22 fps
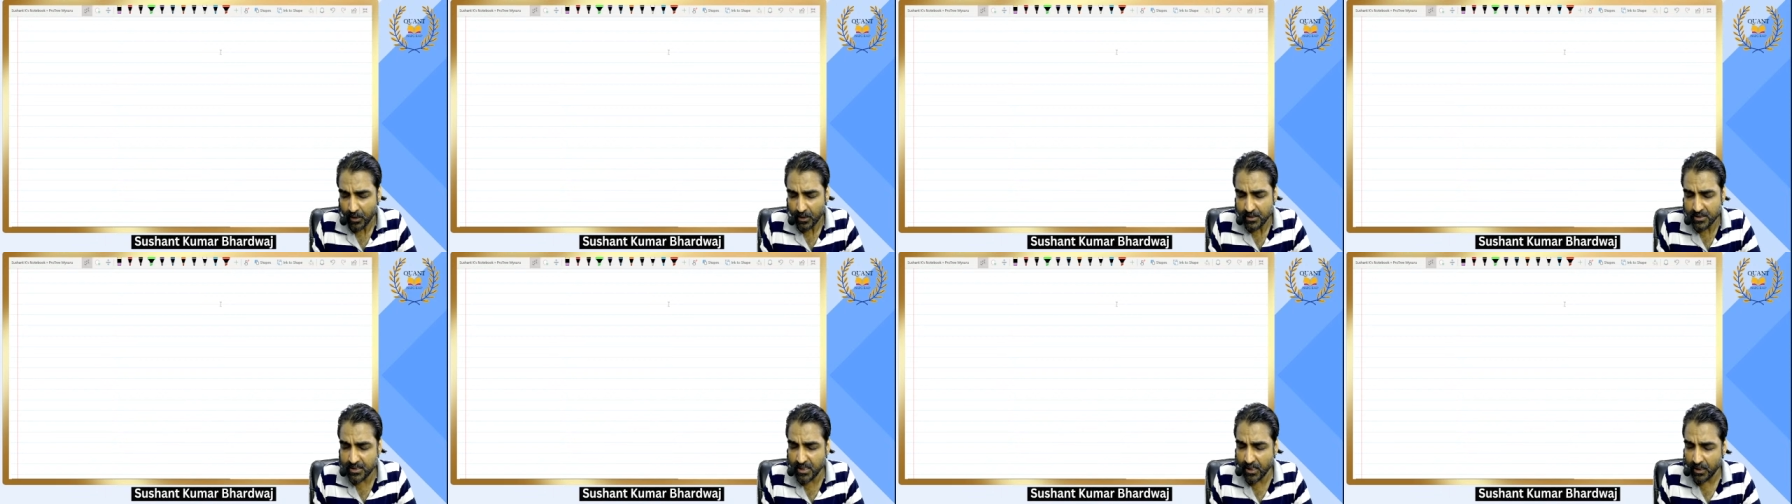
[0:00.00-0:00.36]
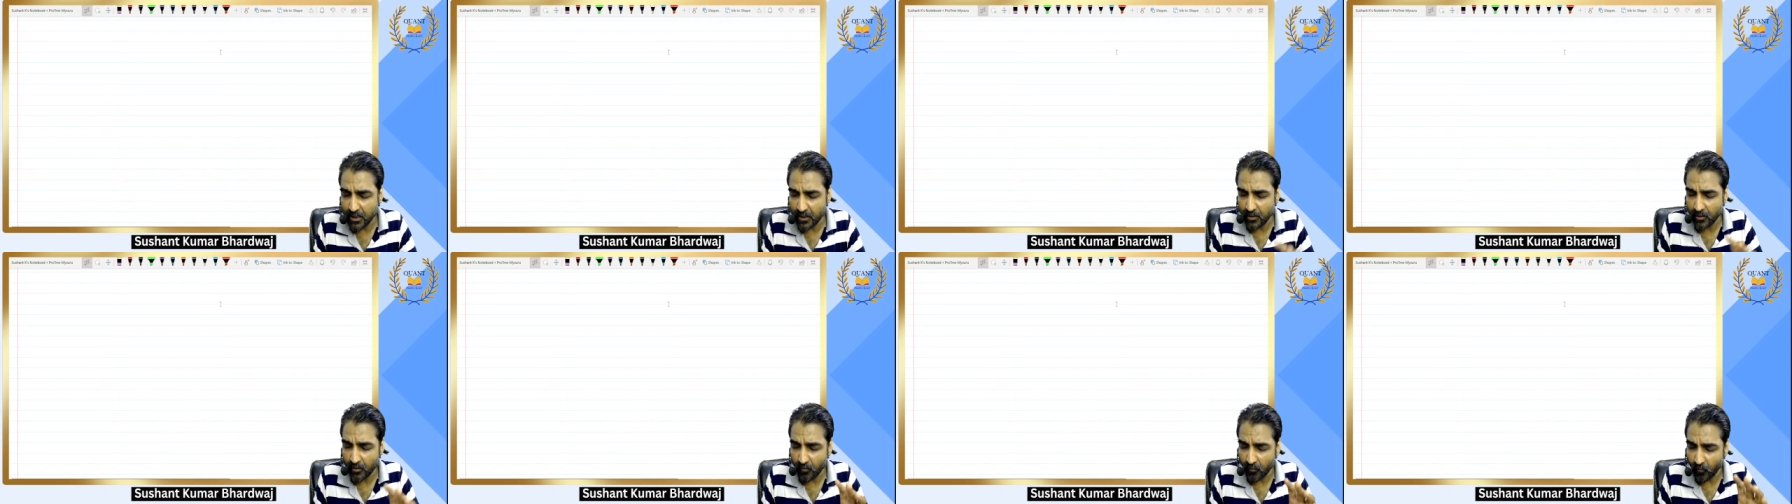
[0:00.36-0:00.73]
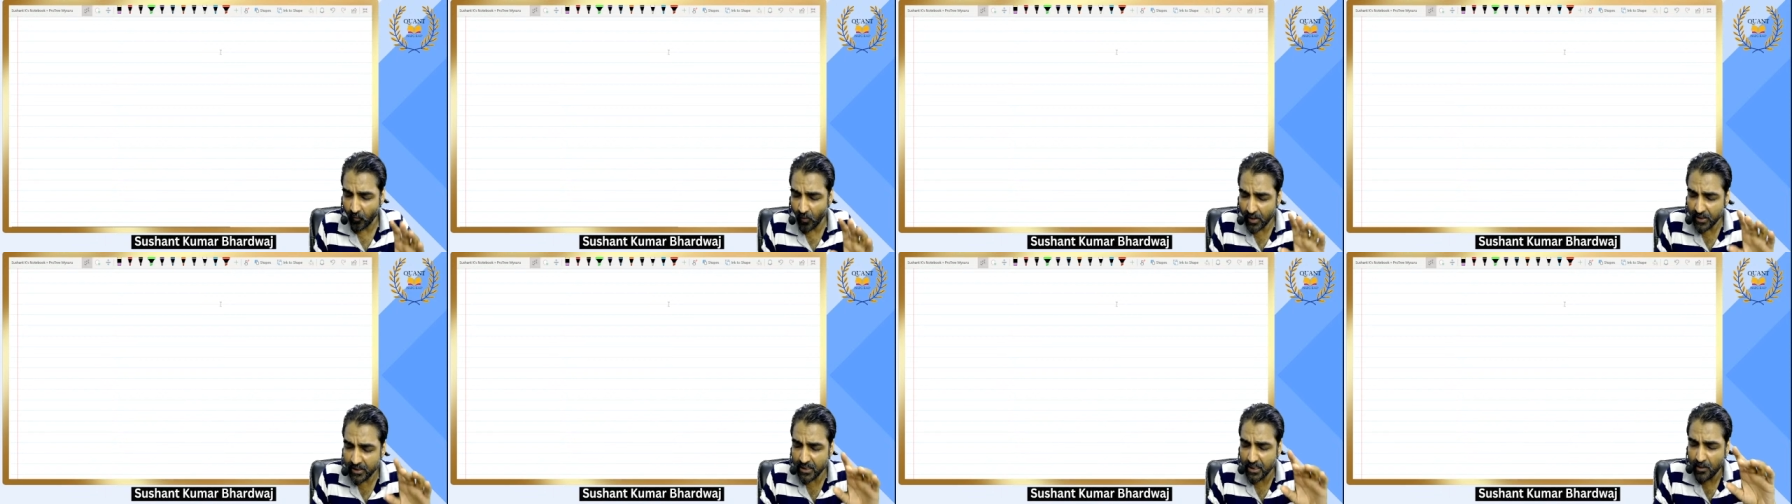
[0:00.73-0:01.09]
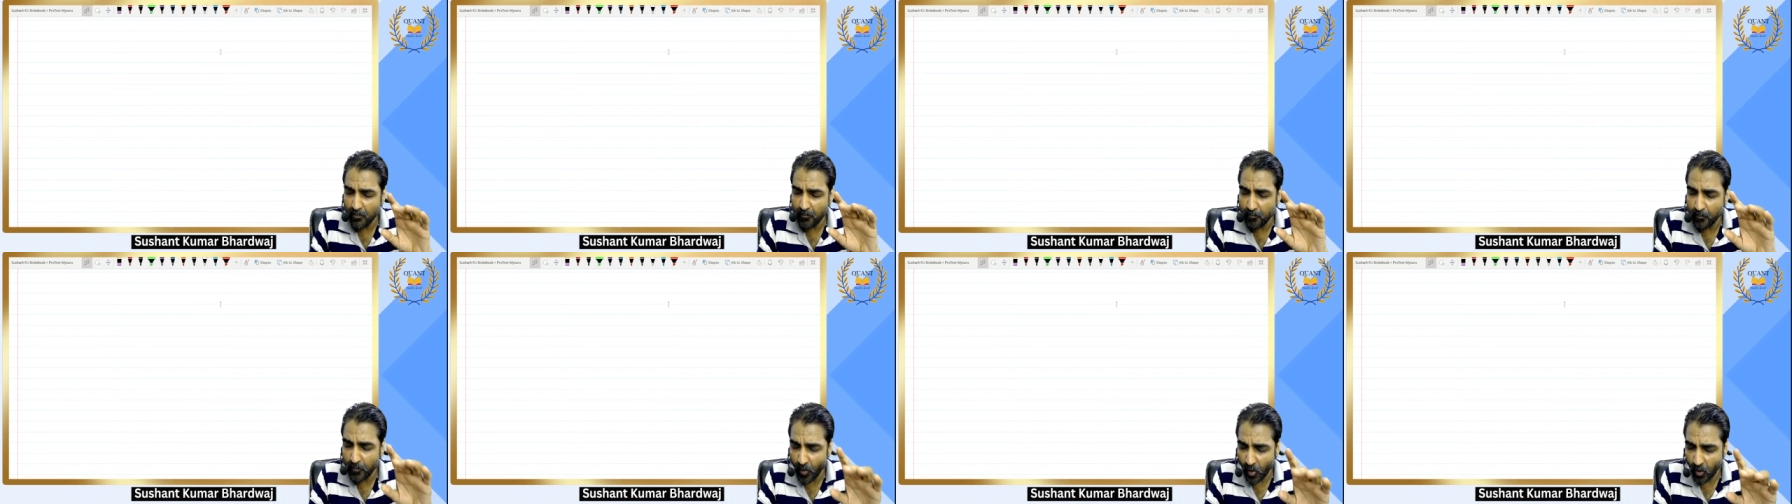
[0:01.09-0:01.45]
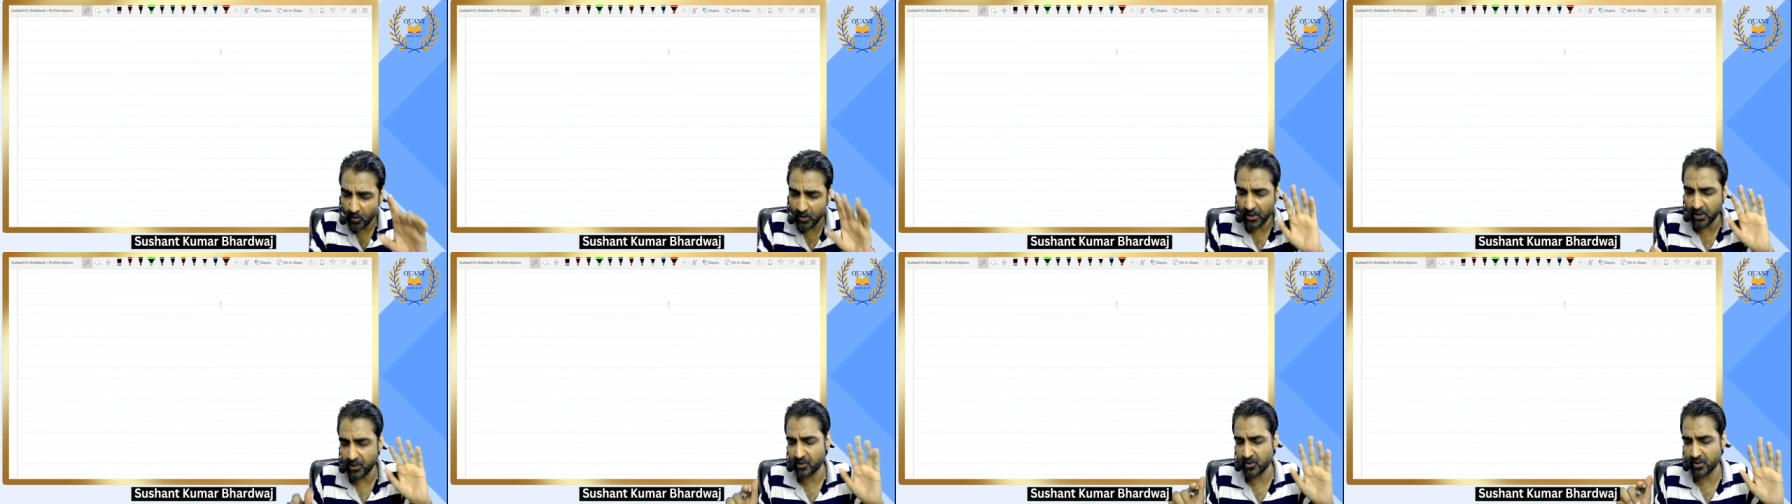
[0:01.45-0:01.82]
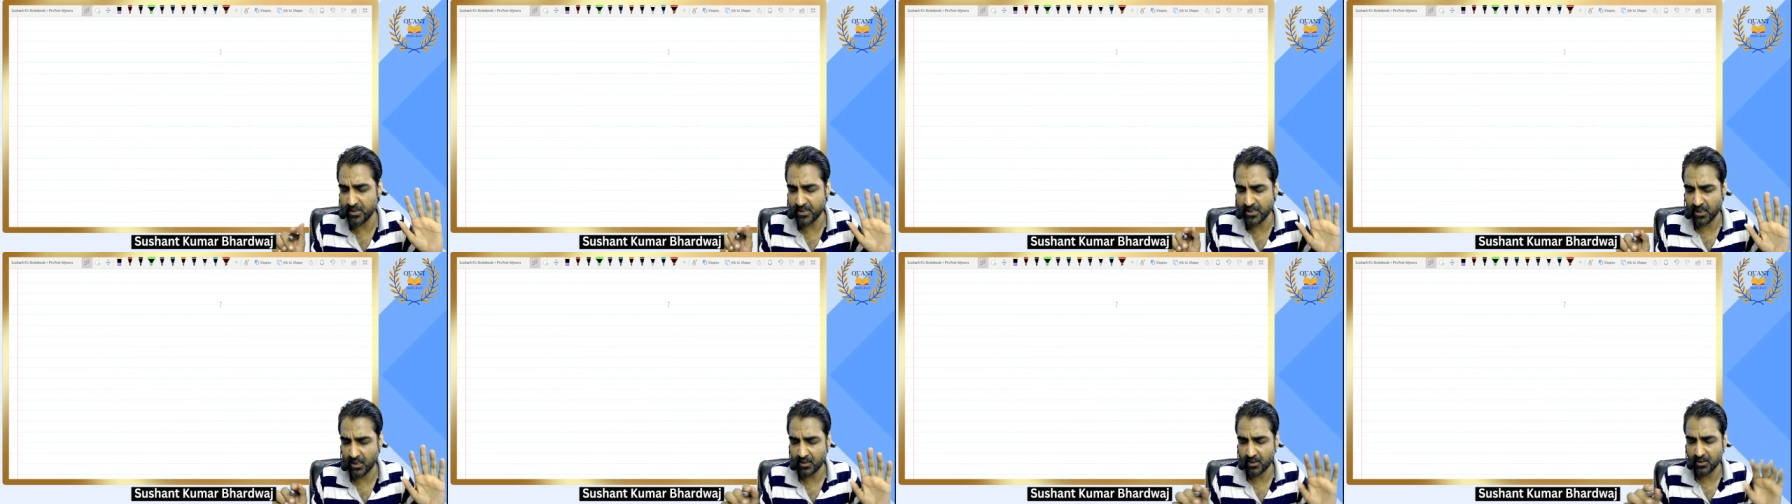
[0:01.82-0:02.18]
see, one important
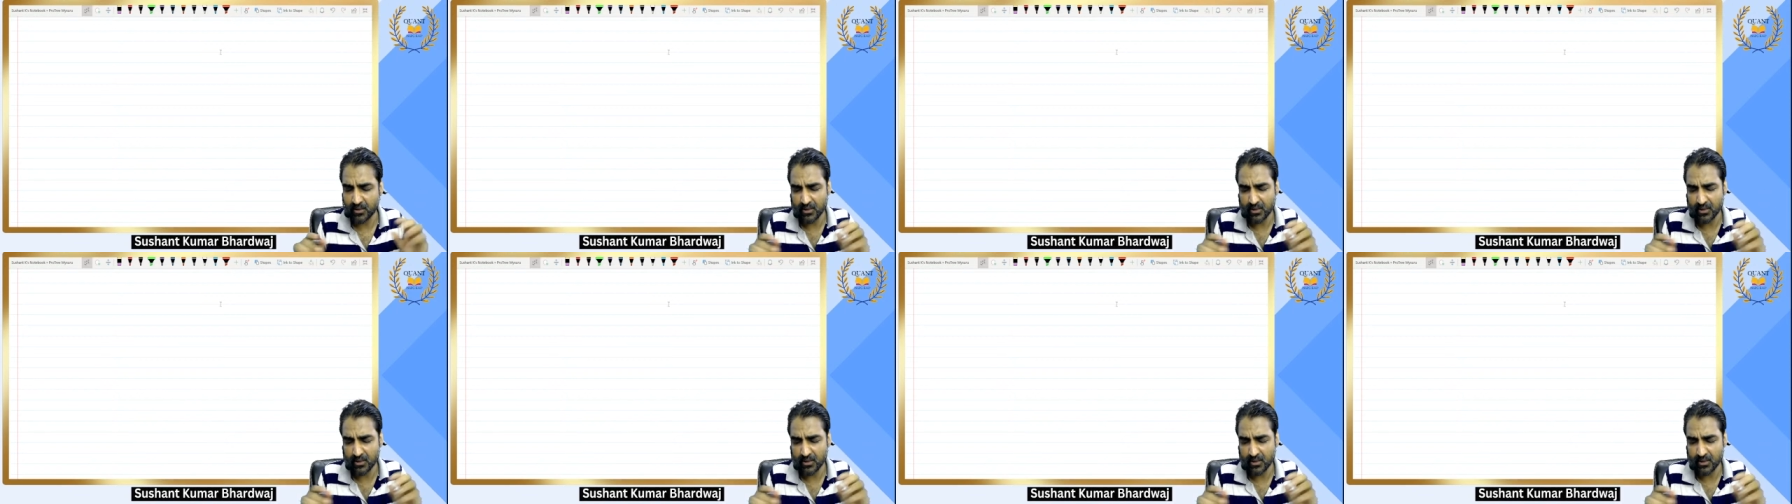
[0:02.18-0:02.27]
result.